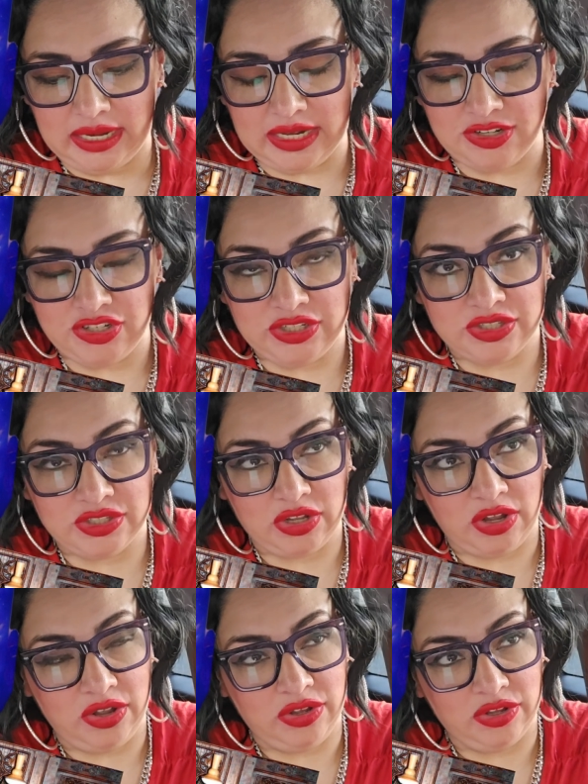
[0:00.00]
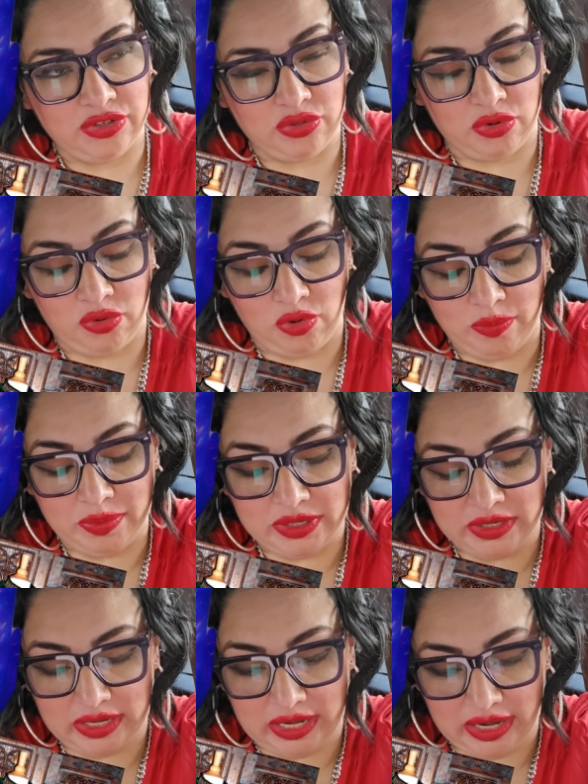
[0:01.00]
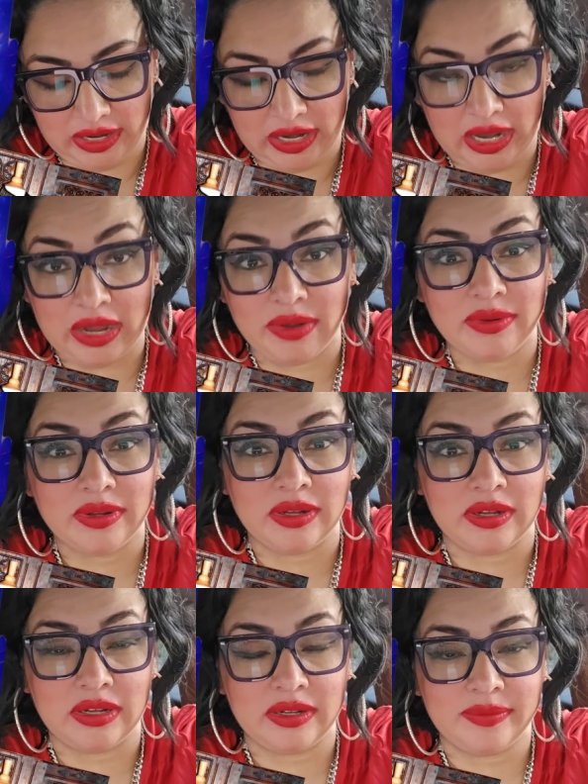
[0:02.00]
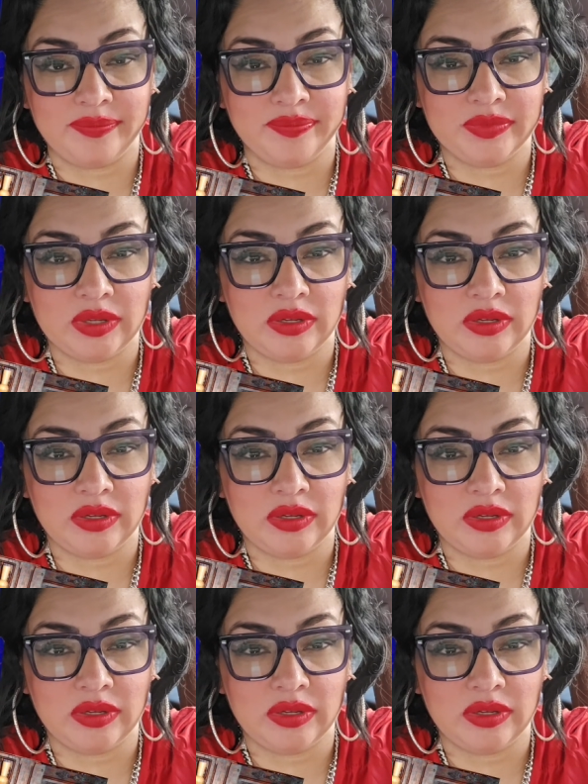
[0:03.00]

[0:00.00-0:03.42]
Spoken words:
And she saw a door open out a